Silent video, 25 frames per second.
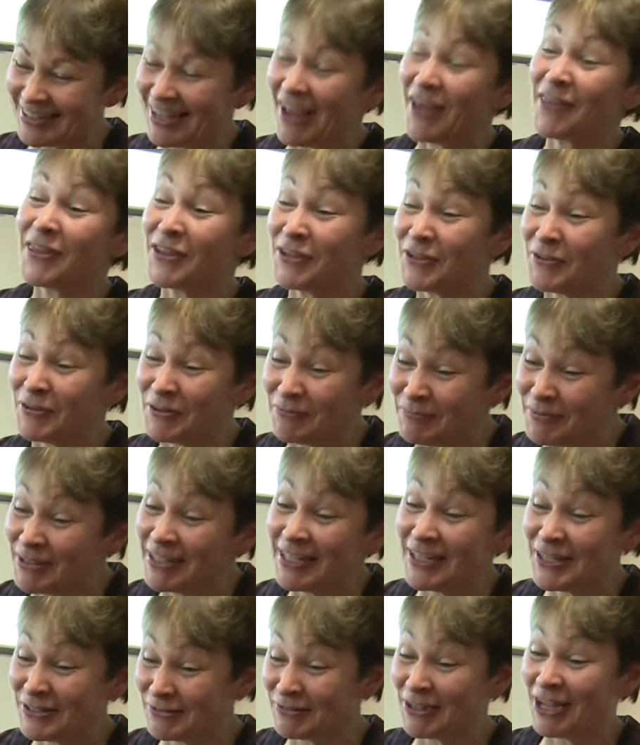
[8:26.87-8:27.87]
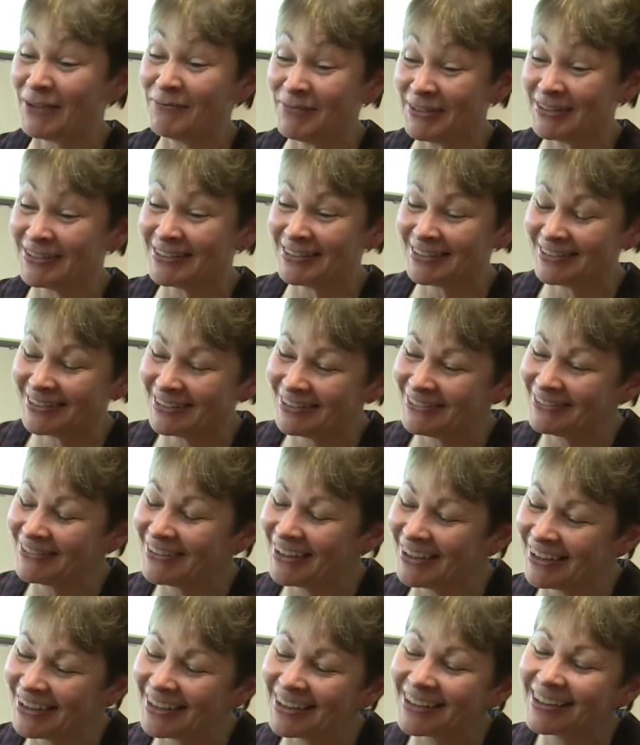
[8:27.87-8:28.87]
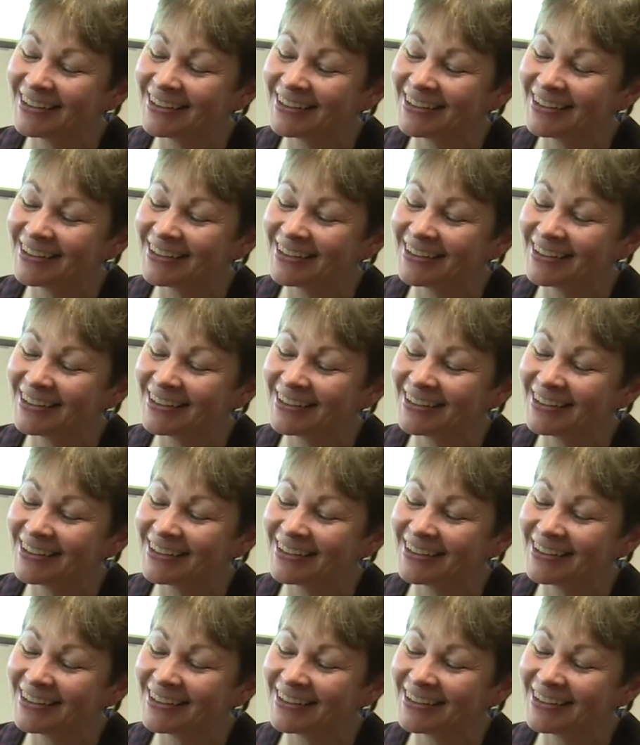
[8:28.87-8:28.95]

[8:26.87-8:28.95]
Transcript: other Europeans who are coming to the UK.